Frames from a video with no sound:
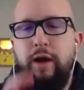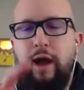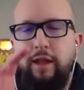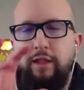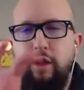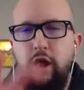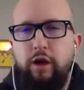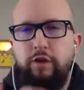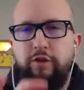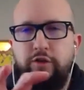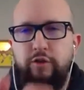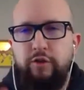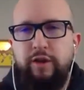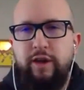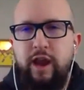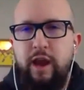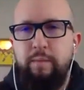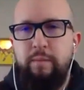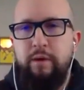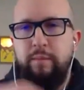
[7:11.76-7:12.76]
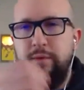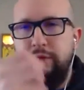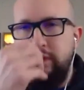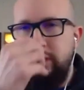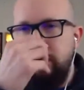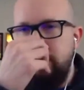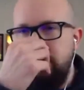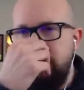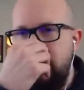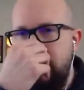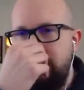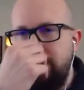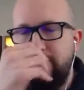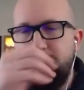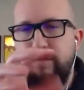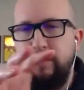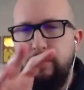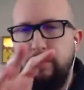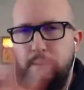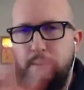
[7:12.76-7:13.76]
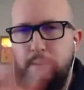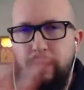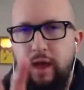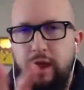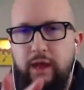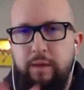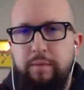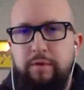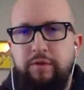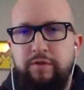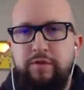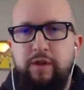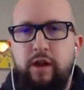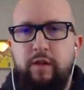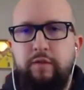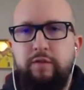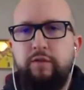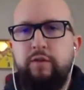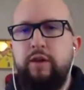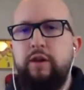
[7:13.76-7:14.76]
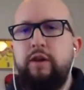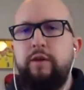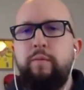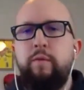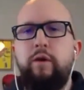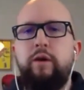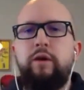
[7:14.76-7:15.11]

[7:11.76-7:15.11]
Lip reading: I locked your camera, but that image is not on the screen anymore.